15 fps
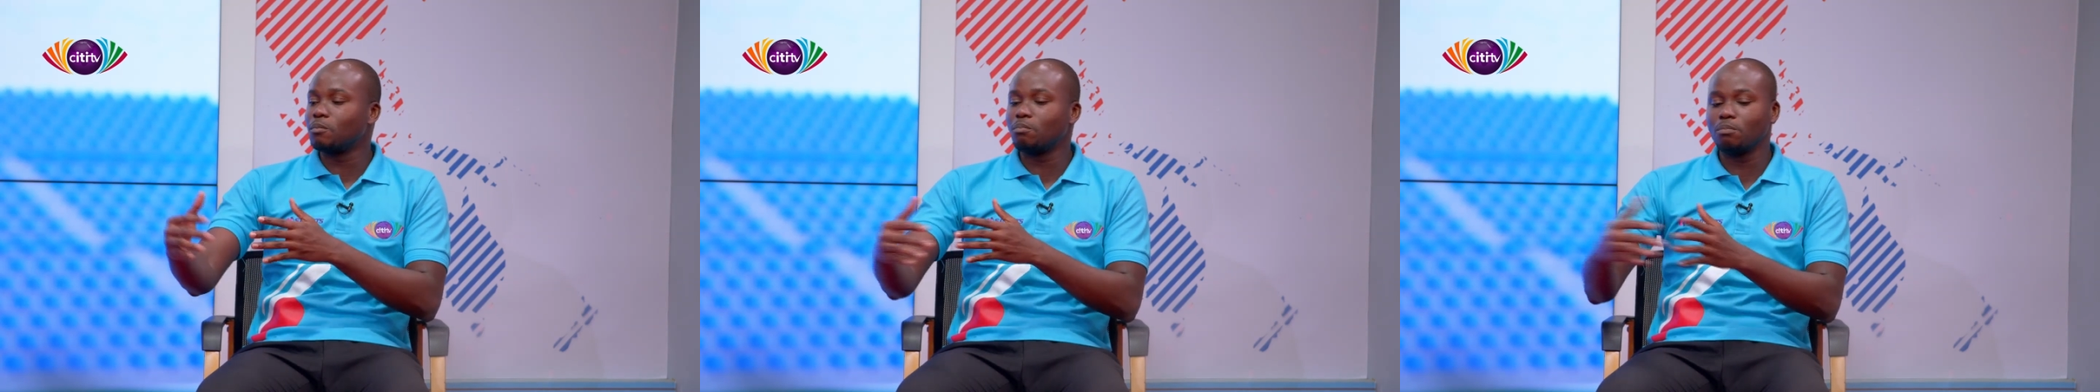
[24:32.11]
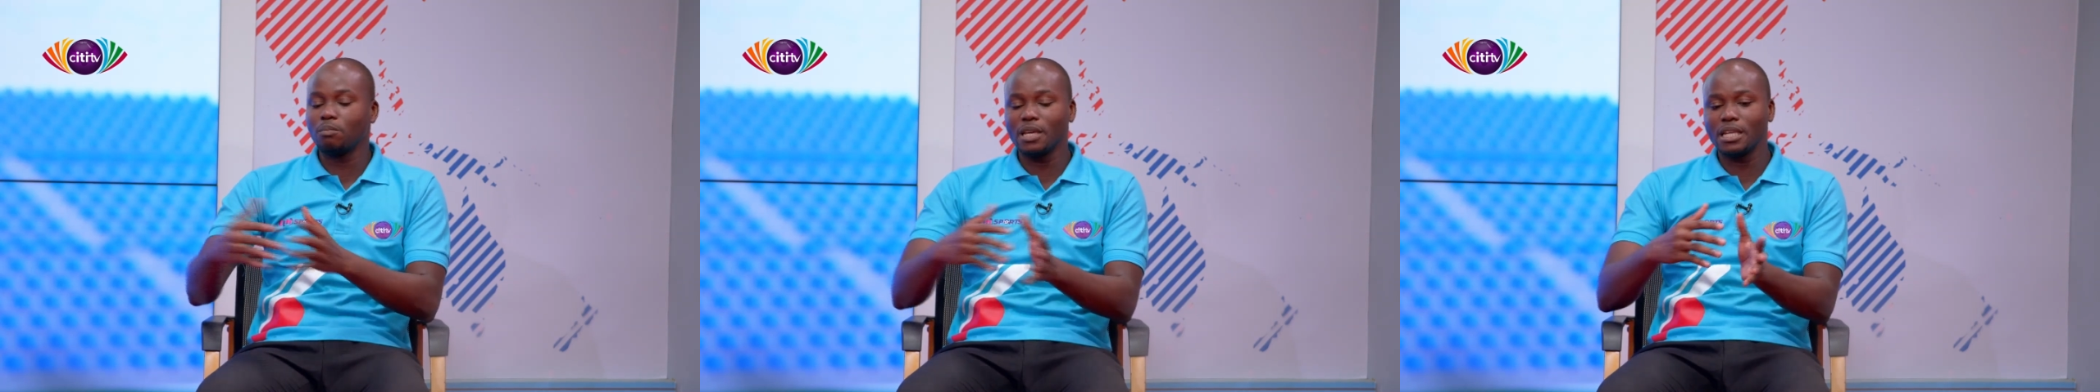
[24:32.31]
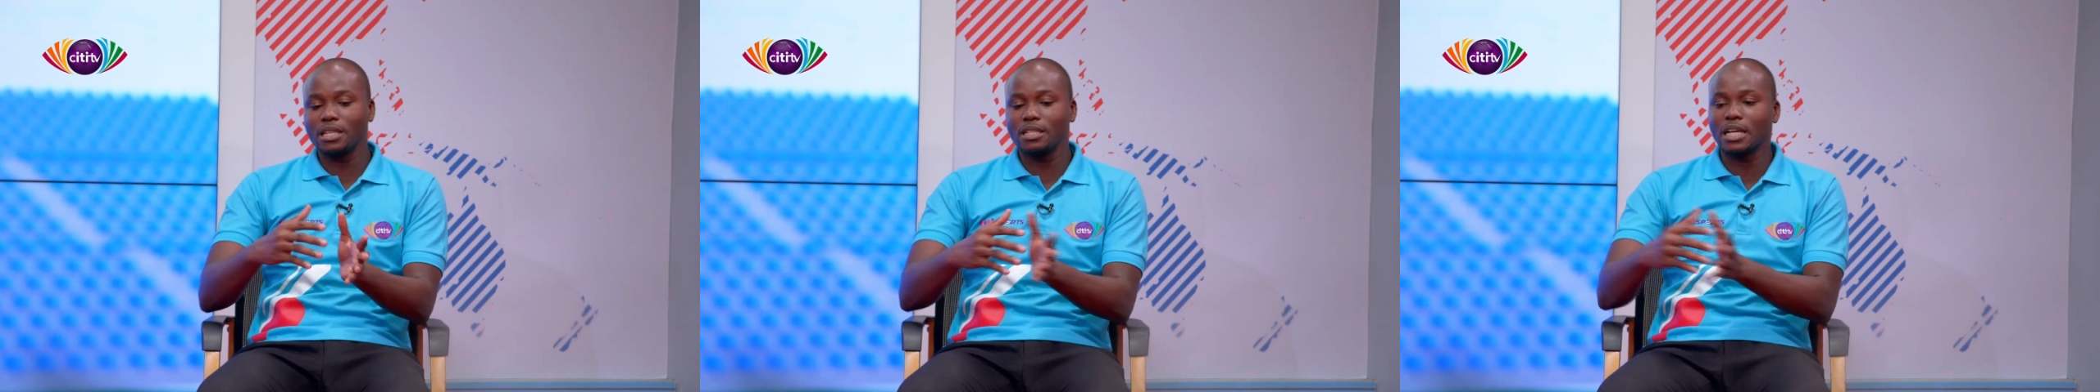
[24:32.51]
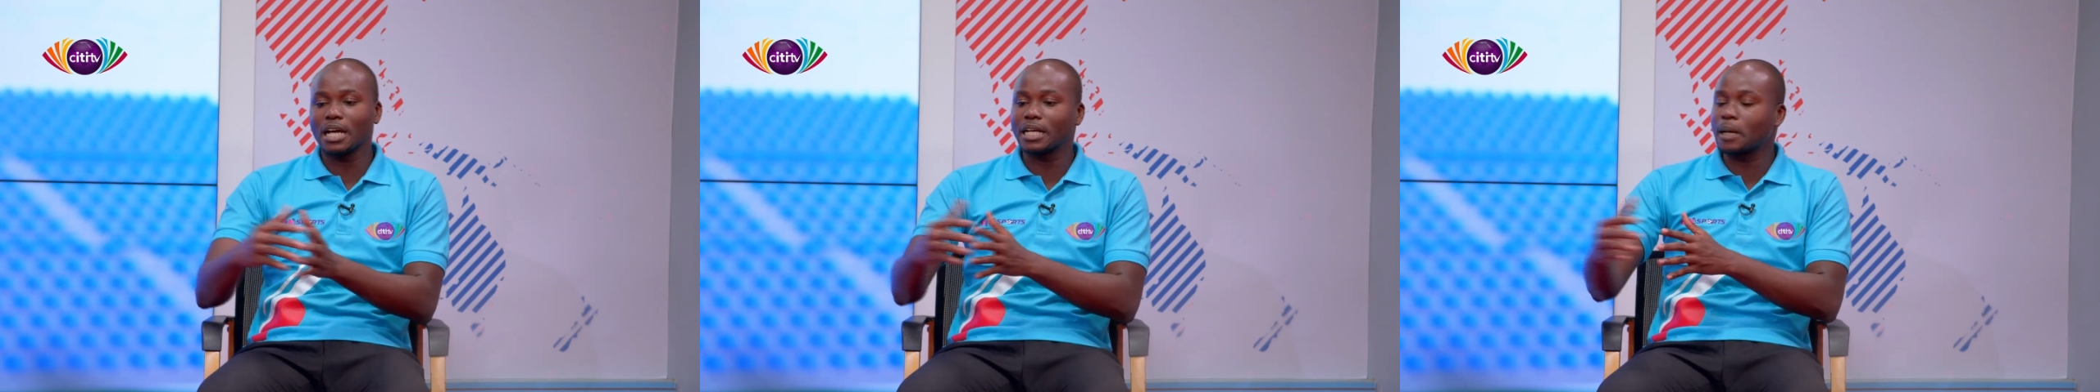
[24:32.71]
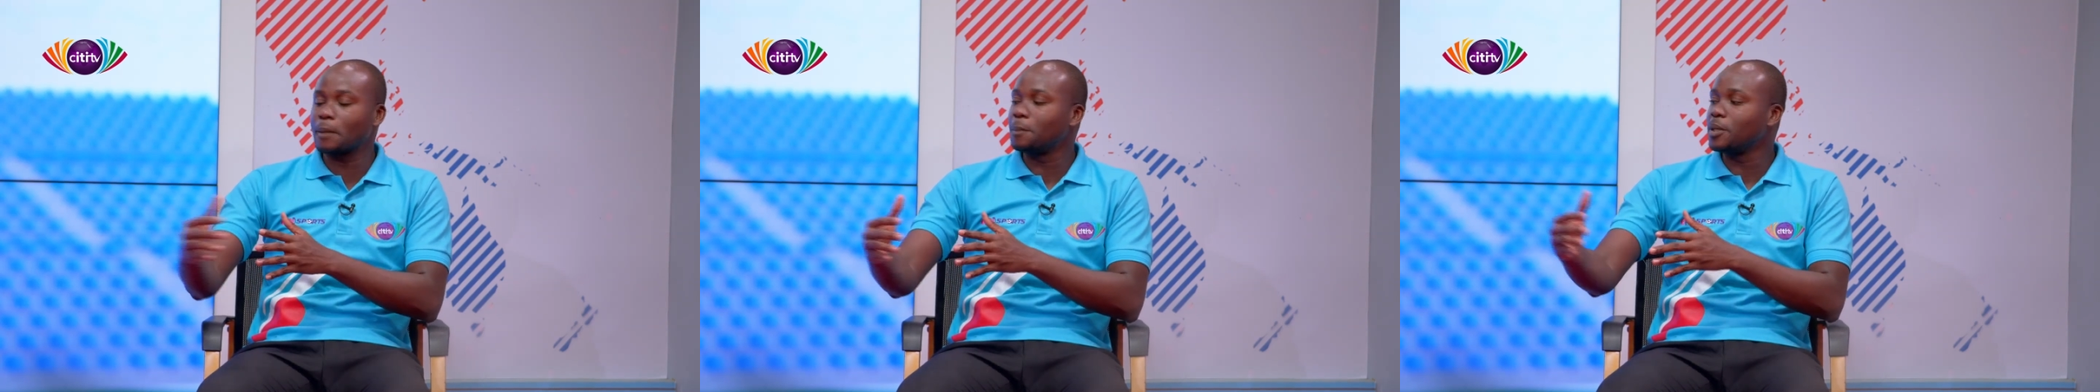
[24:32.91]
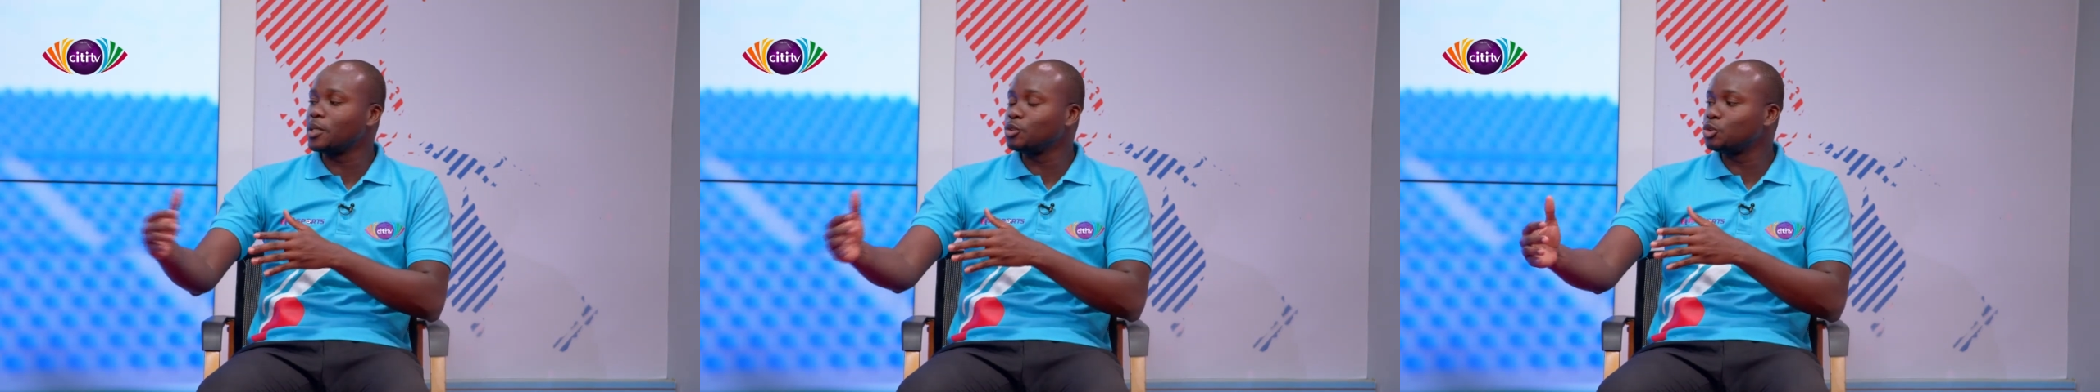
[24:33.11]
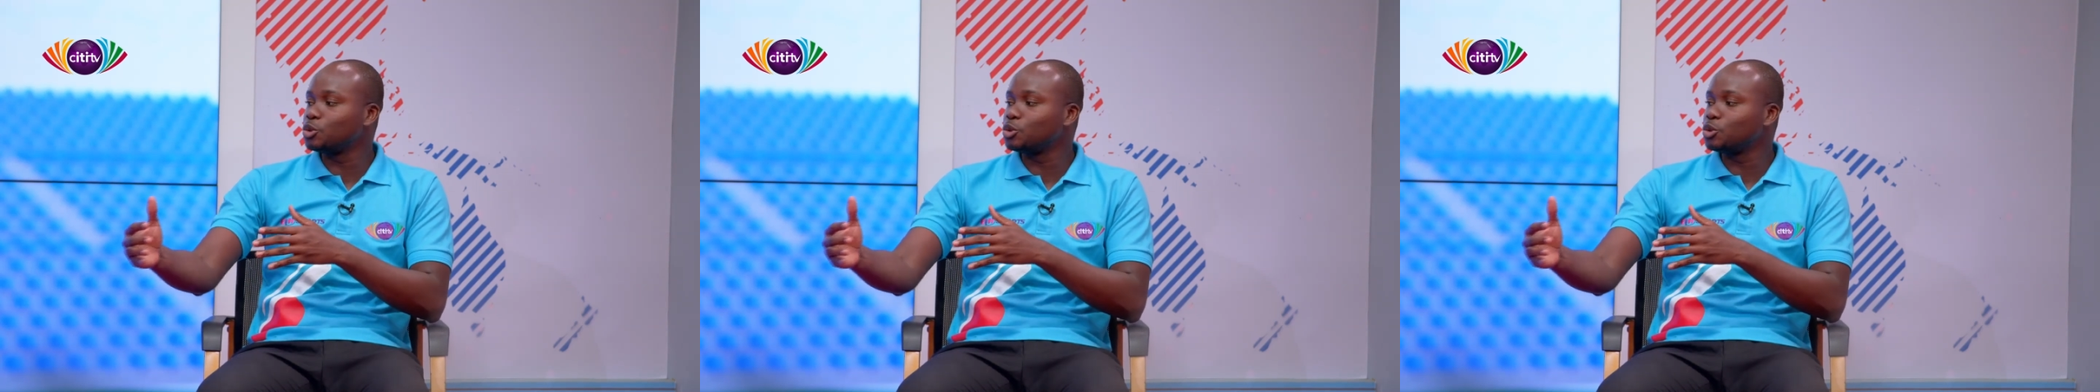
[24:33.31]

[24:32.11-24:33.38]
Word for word: made their campaign